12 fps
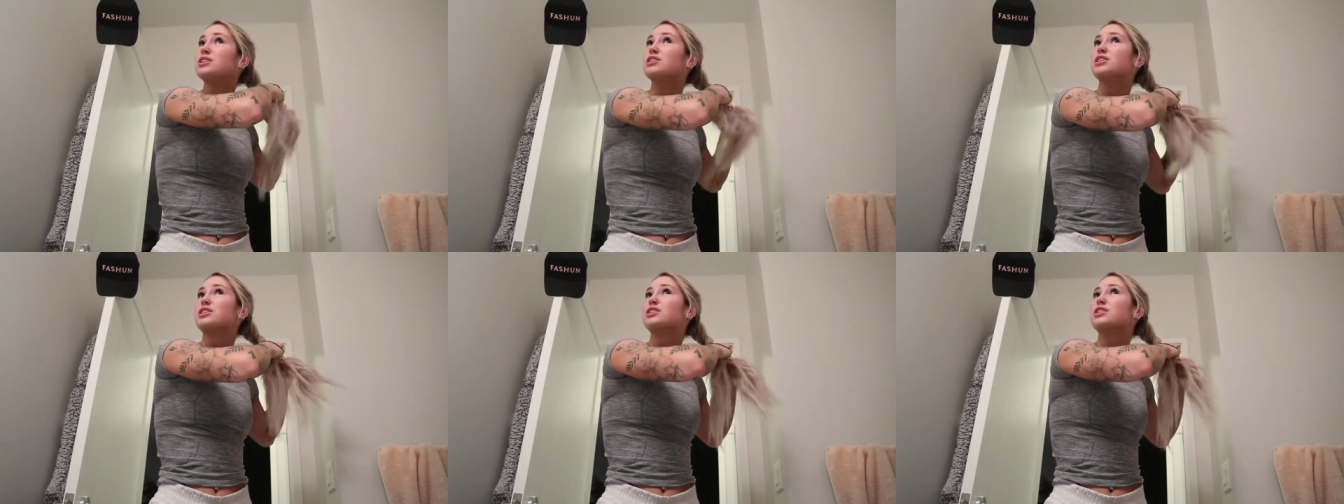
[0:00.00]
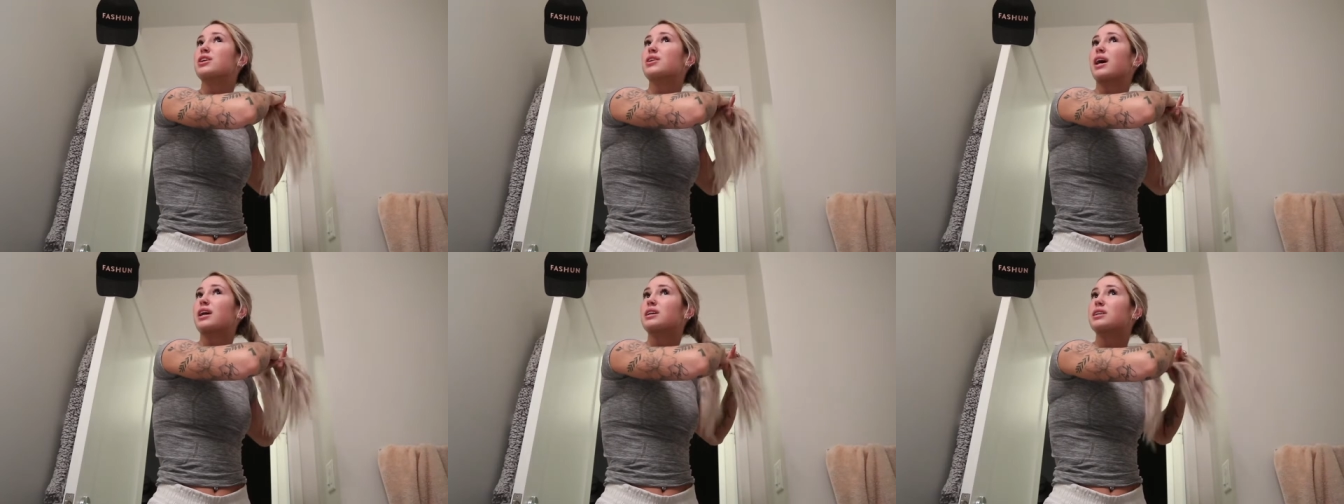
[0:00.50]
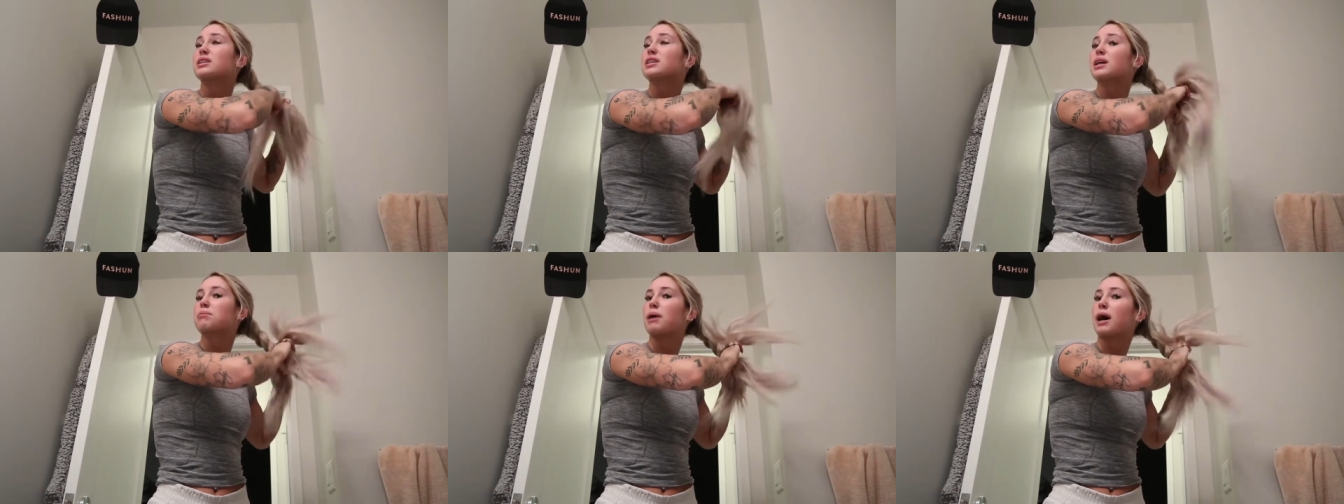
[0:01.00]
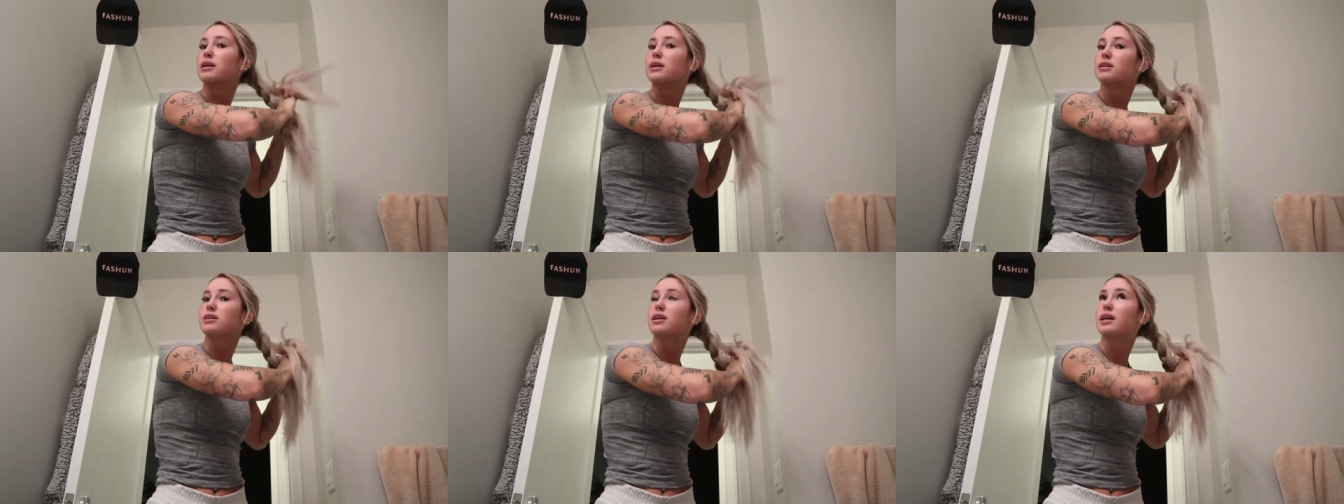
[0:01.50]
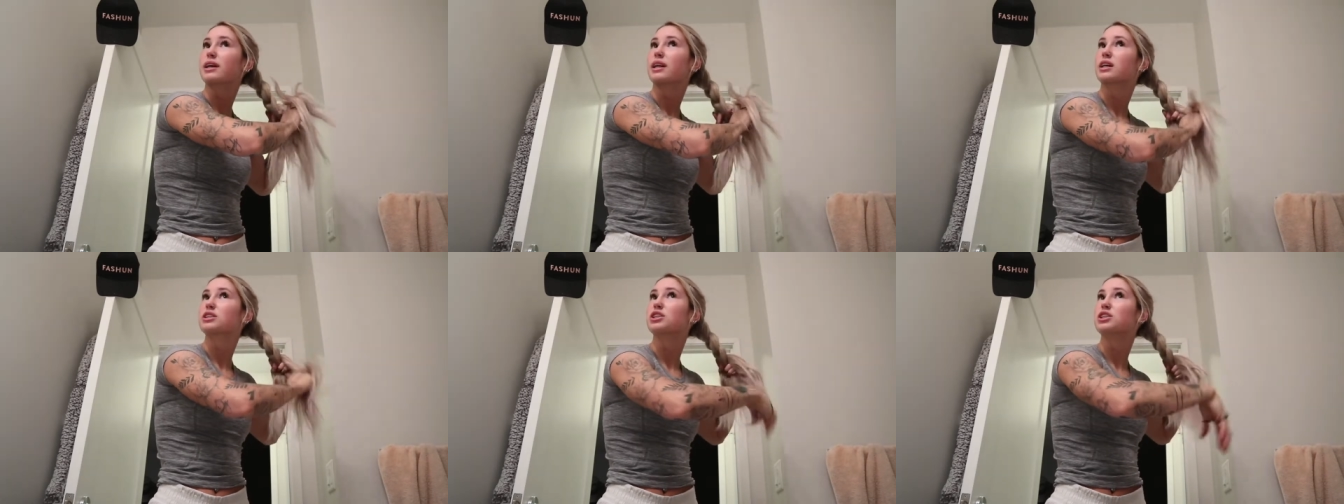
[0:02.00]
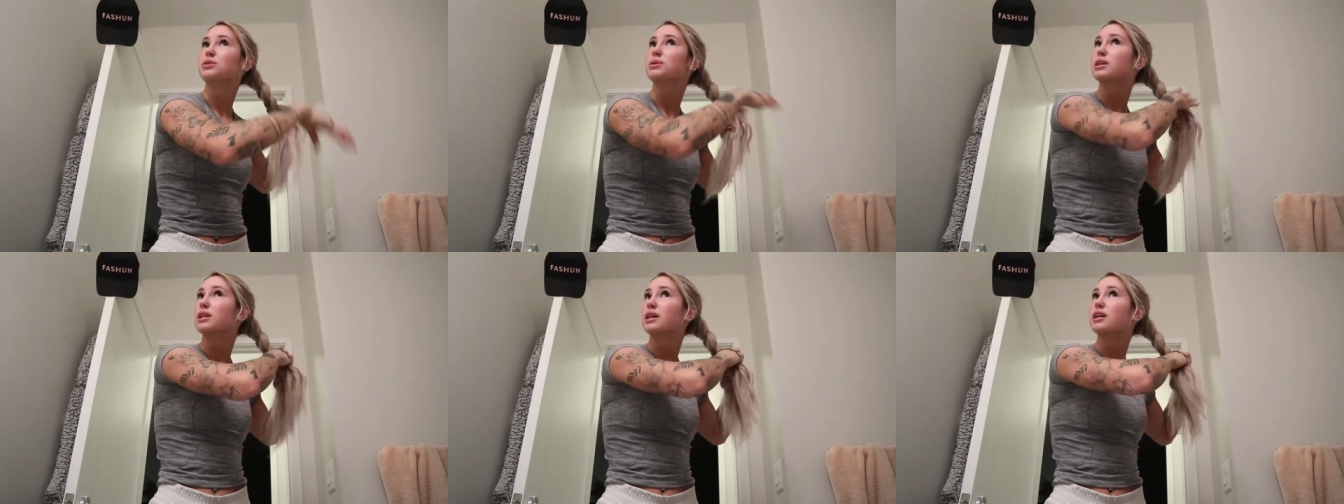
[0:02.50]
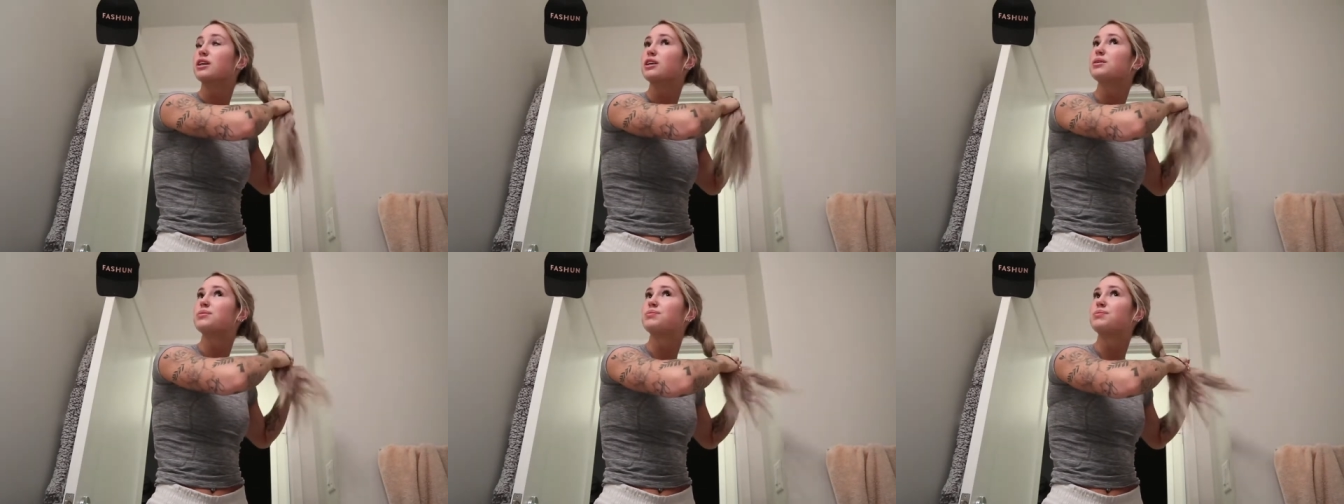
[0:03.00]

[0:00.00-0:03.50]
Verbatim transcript: just so that it doesn't get matted and I can actually do it later.